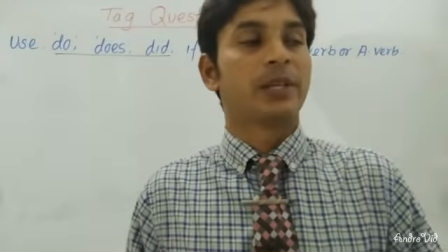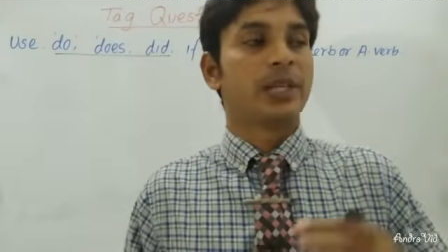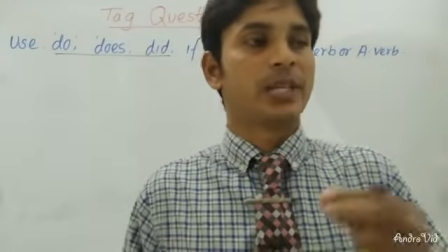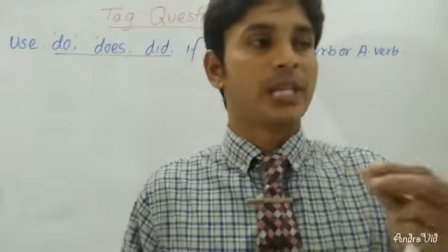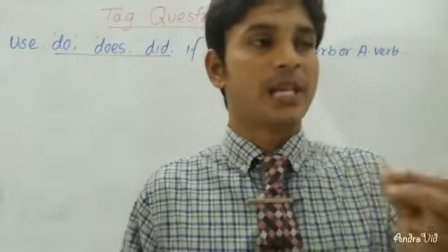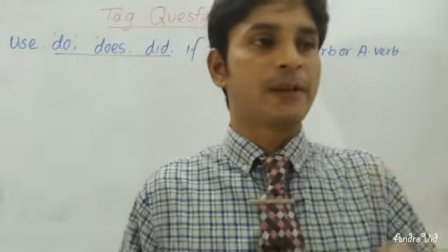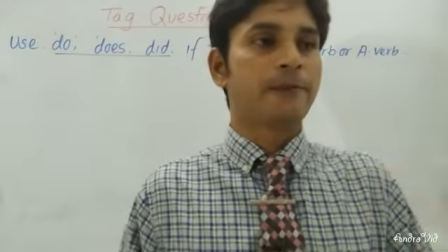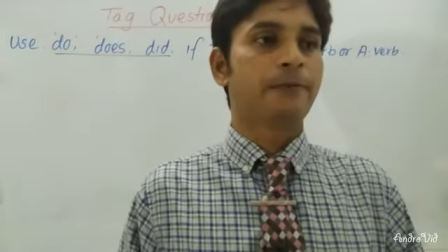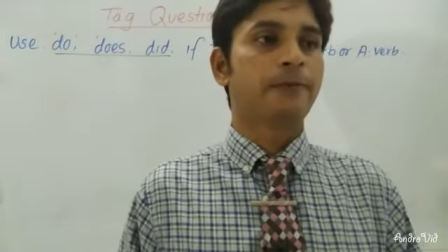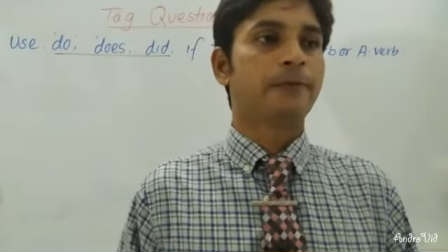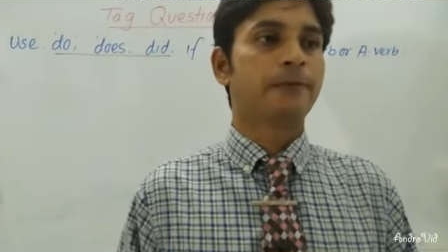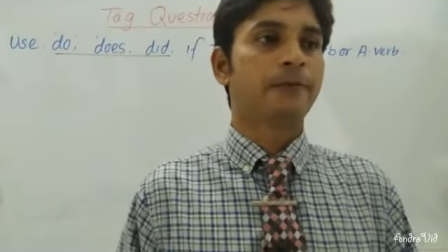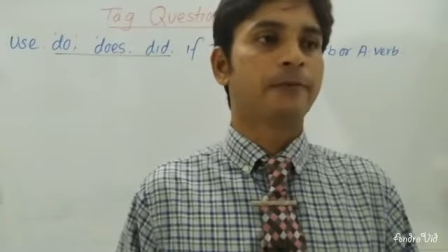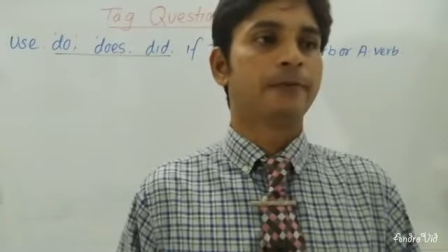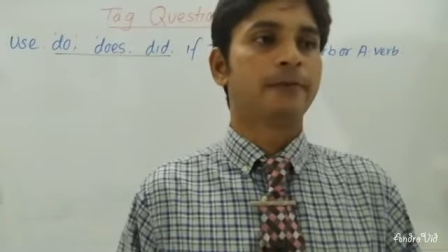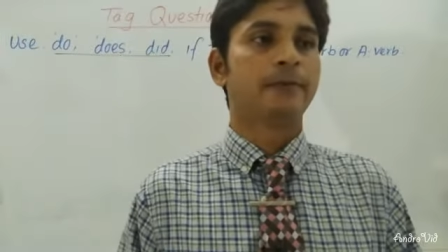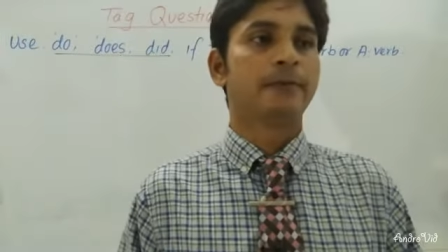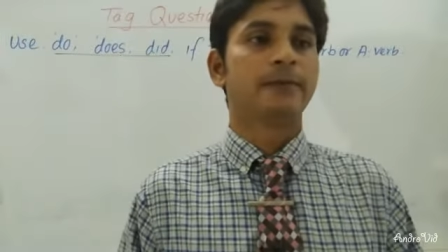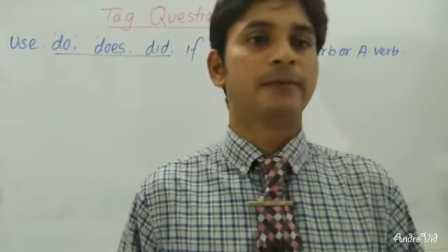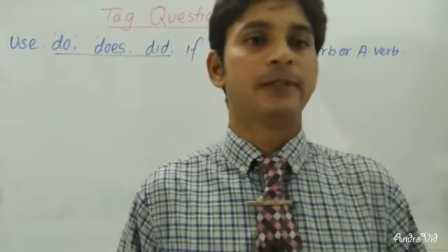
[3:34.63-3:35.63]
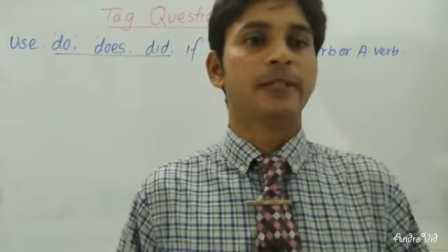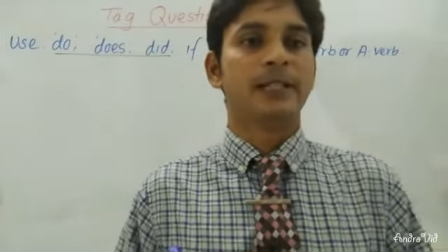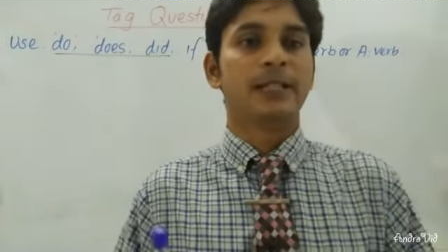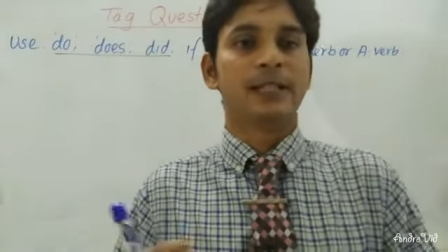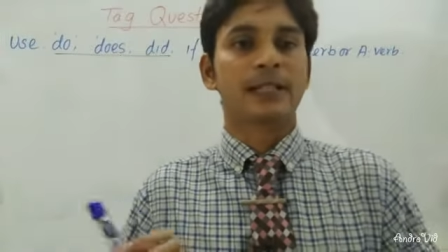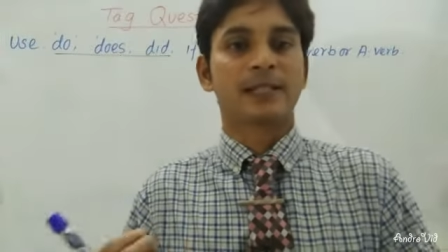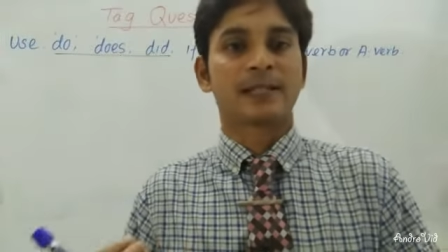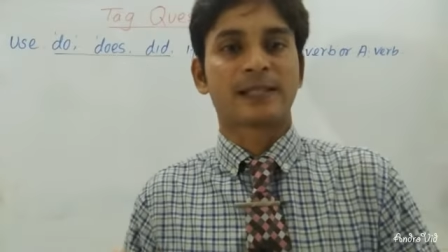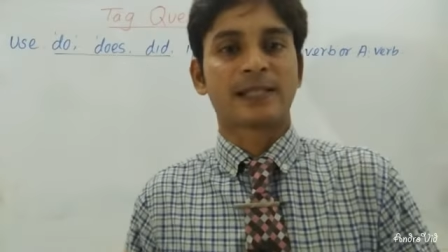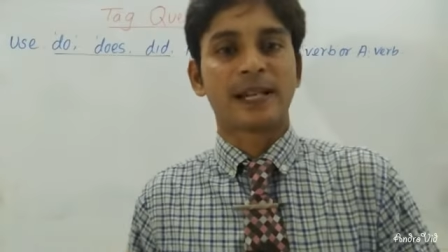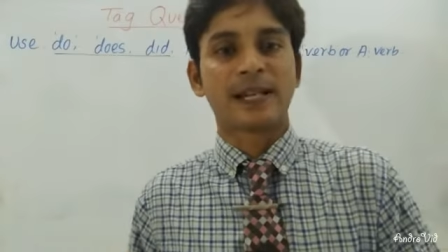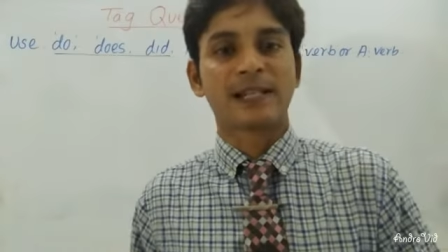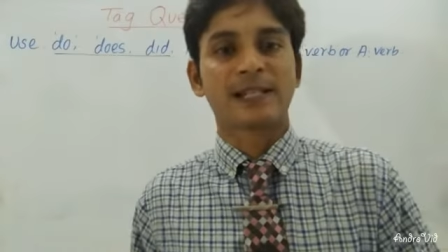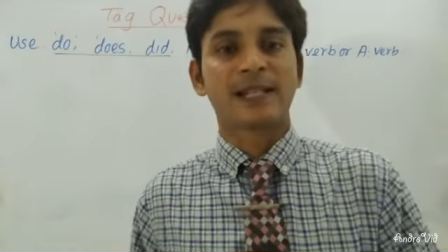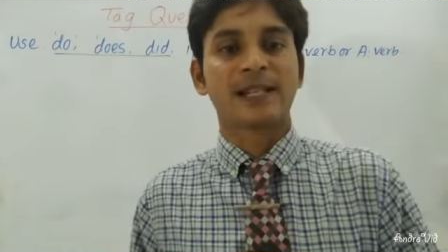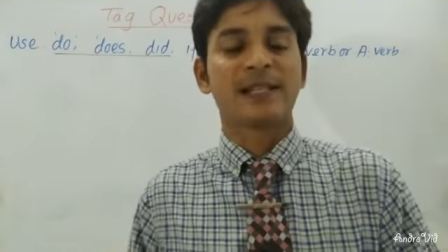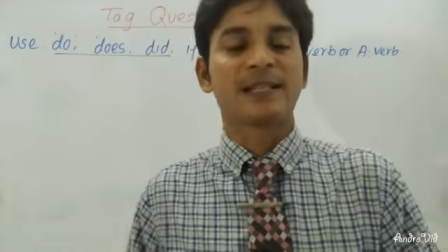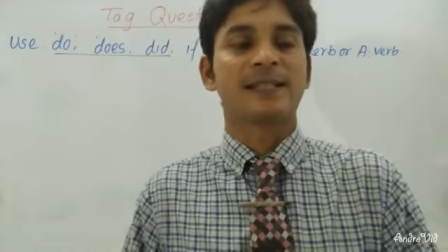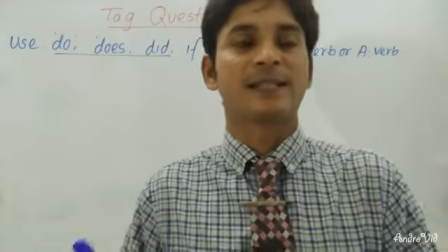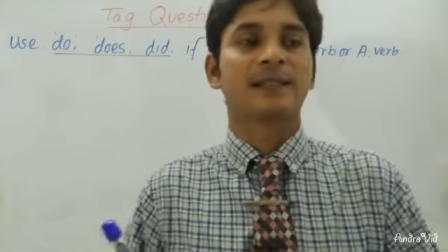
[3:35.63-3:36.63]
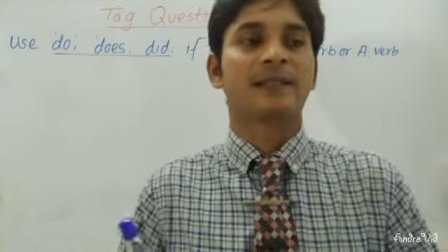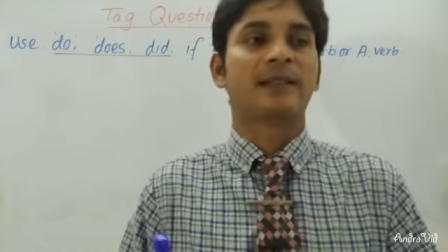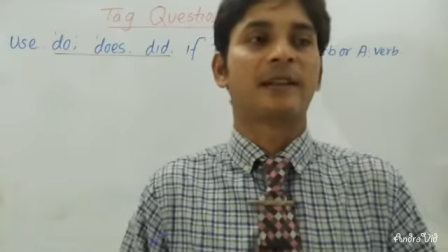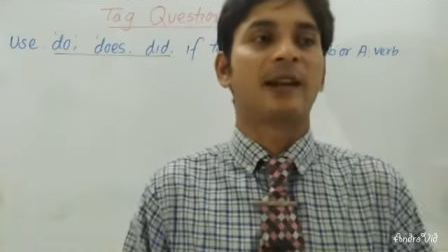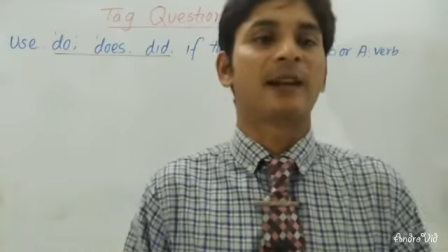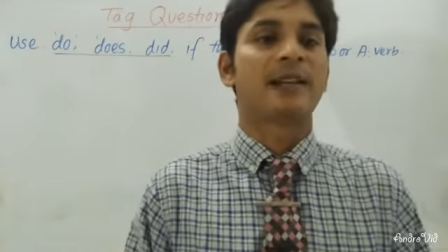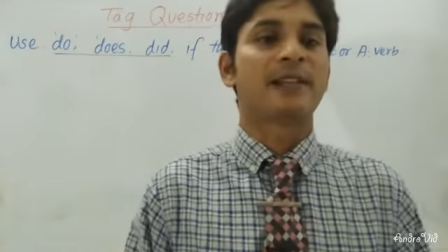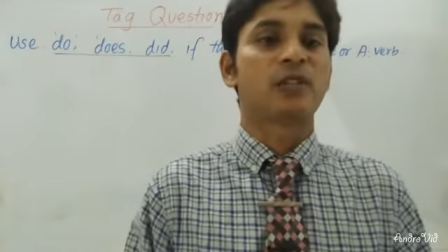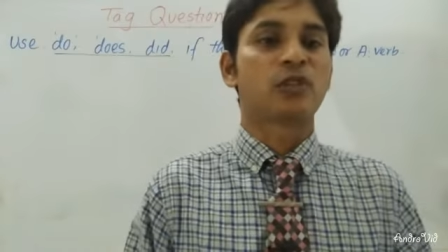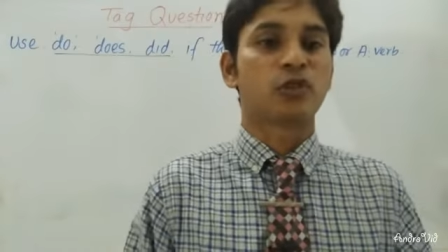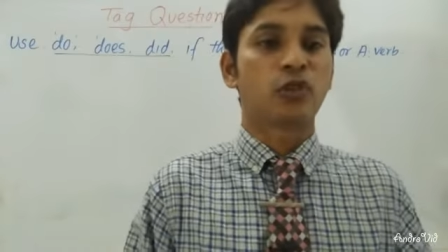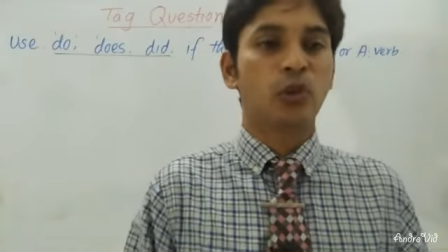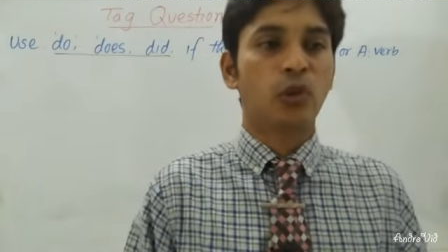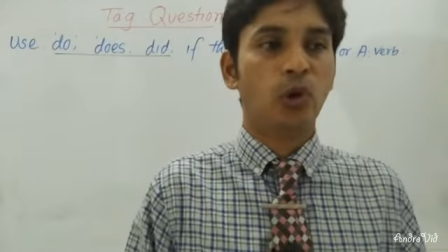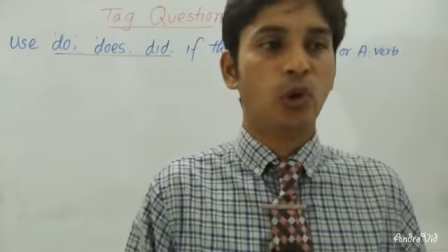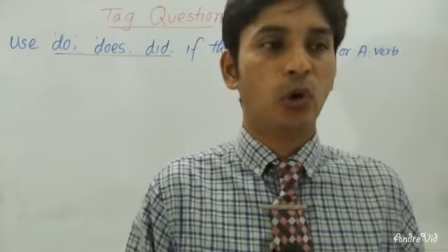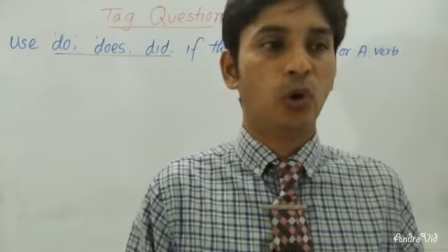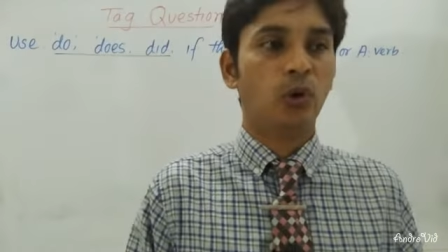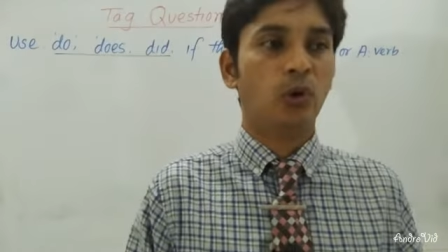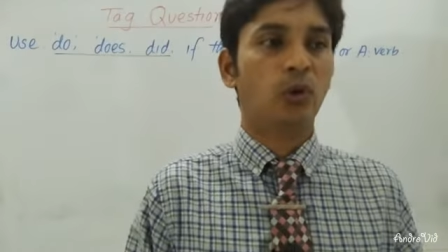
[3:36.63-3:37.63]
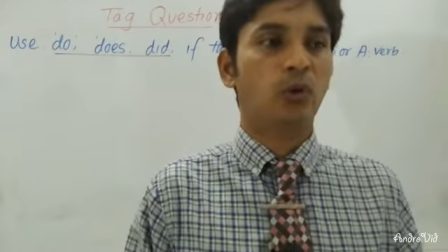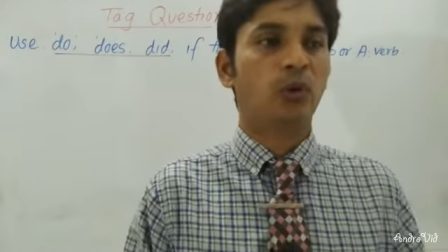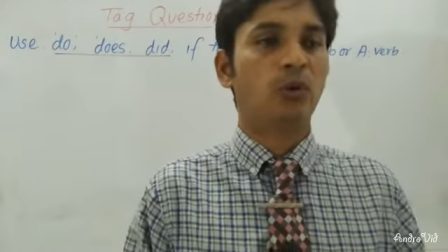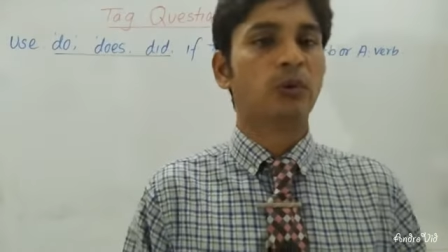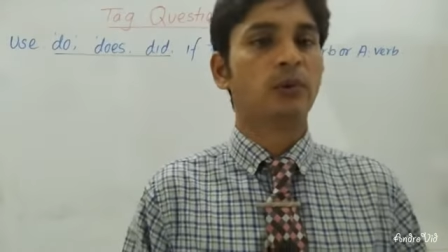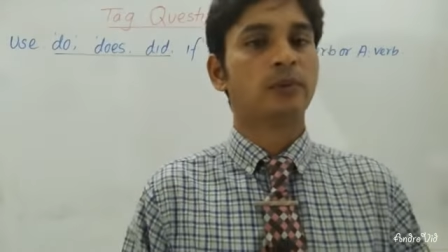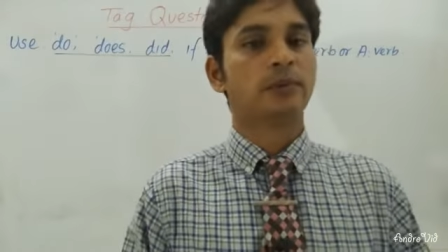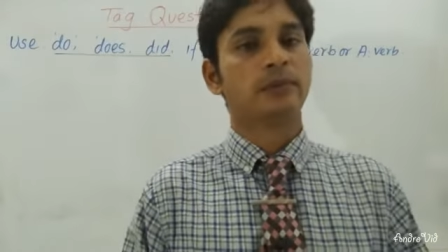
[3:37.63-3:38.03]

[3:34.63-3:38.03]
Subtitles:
If in the sentence there is no